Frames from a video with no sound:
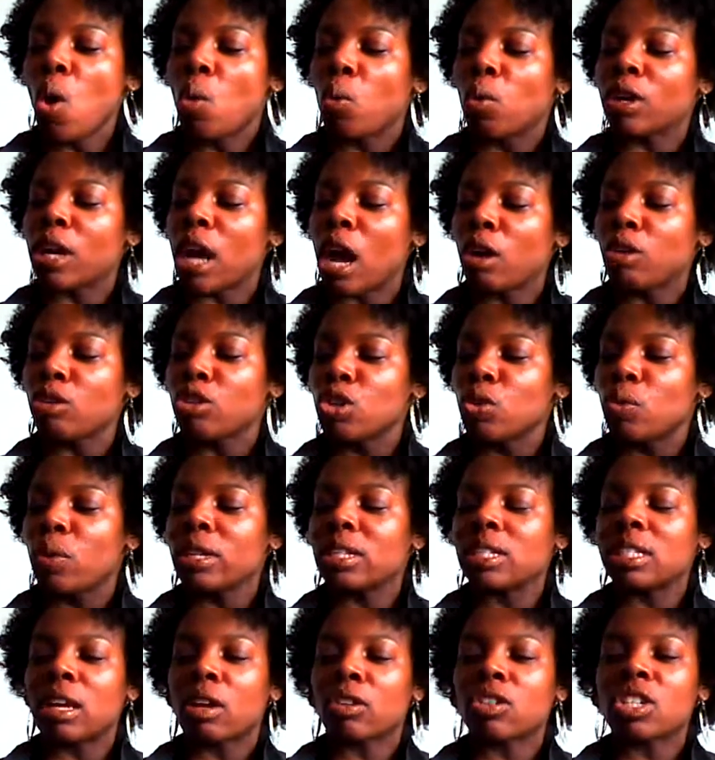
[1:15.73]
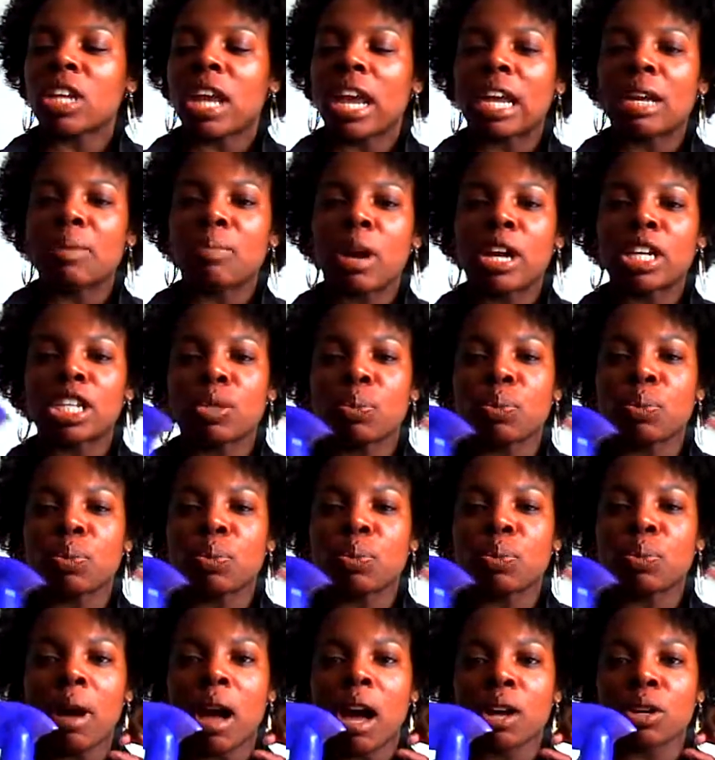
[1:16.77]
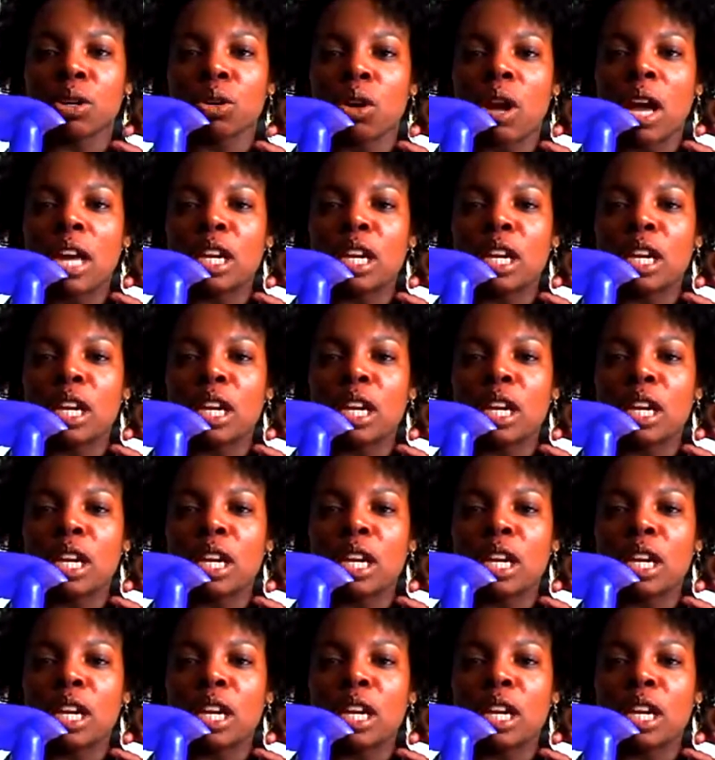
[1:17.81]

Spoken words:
what I'll do is I'll take my spray bottle